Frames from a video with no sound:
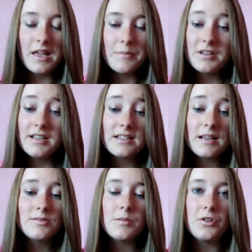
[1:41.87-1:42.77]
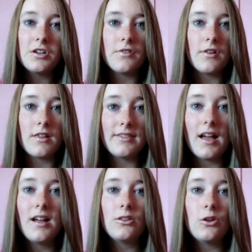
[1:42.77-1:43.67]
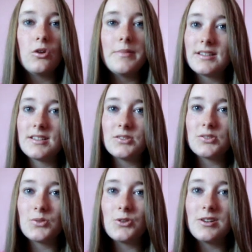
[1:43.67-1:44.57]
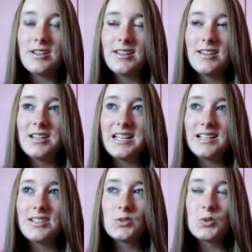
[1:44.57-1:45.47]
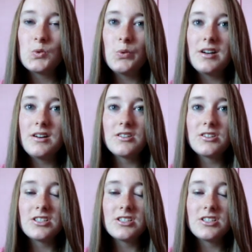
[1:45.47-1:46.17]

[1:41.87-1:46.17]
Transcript: And but it is absolutely beautiful, and that alone makes it so so weird.